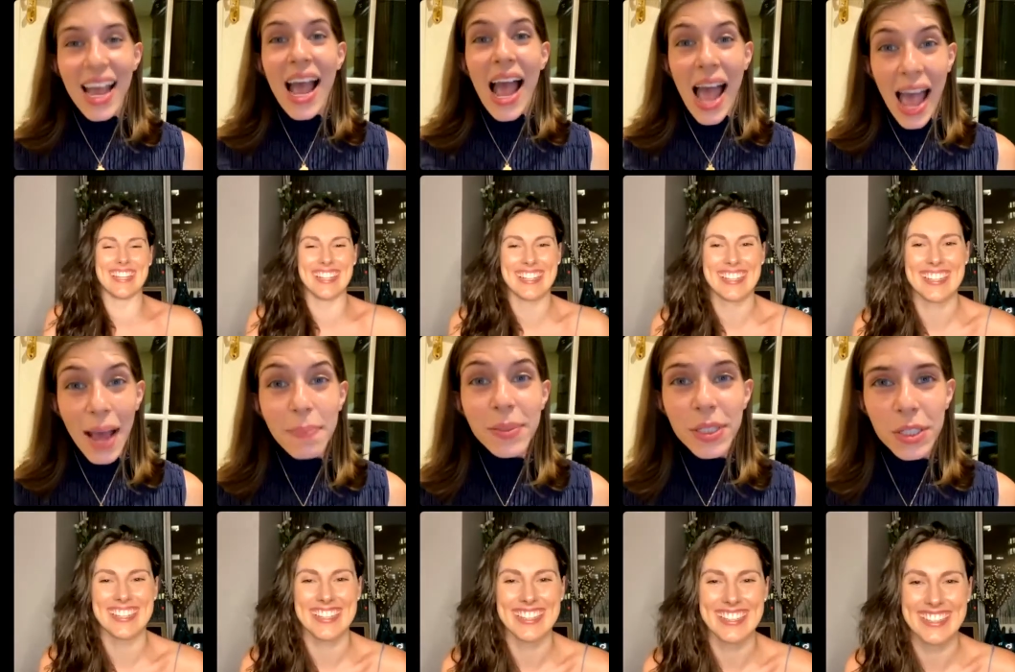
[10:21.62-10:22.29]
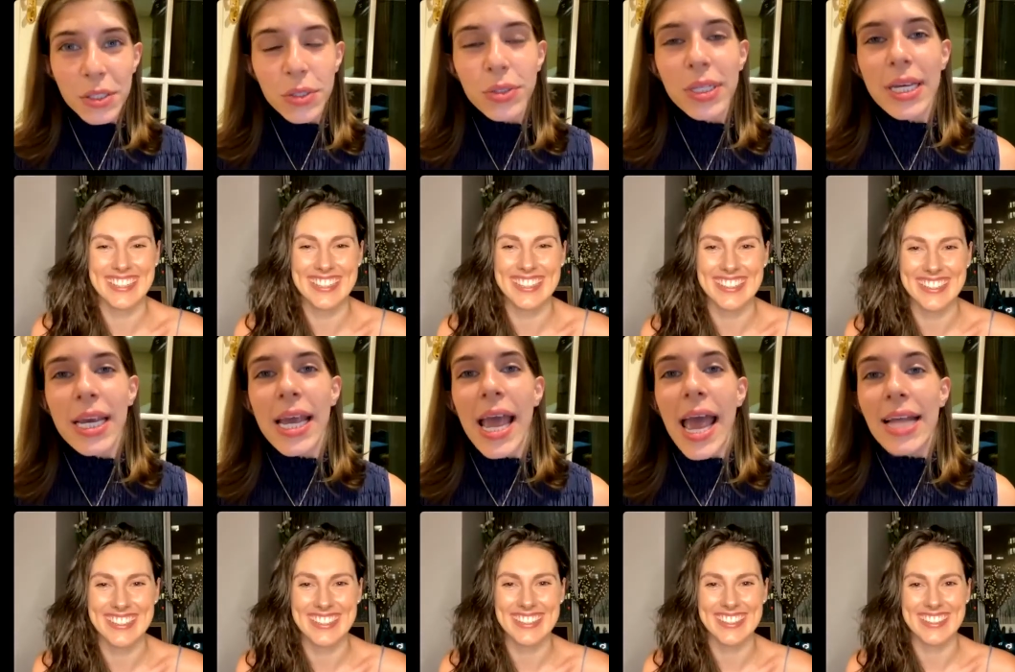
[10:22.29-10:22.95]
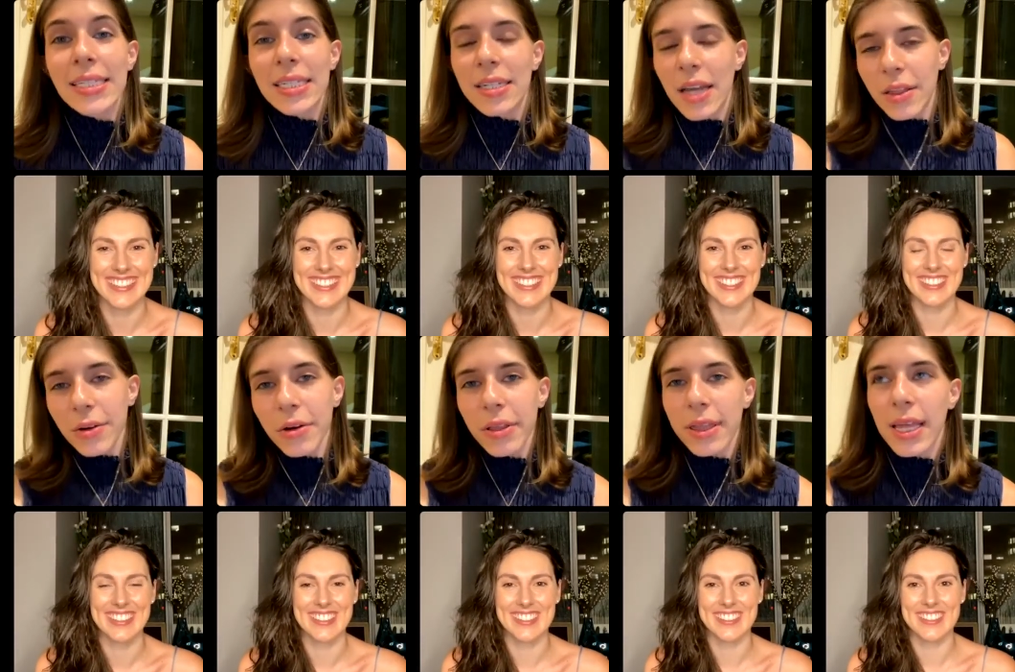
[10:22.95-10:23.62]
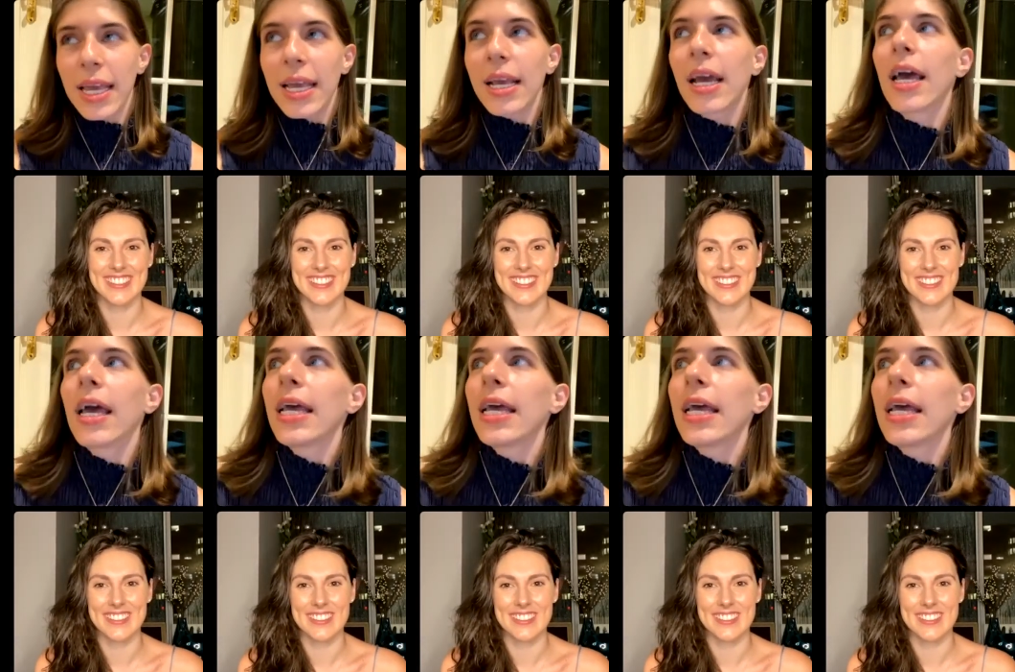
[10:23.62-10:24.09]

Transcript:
Speaker 1: Absolutely. And another thing,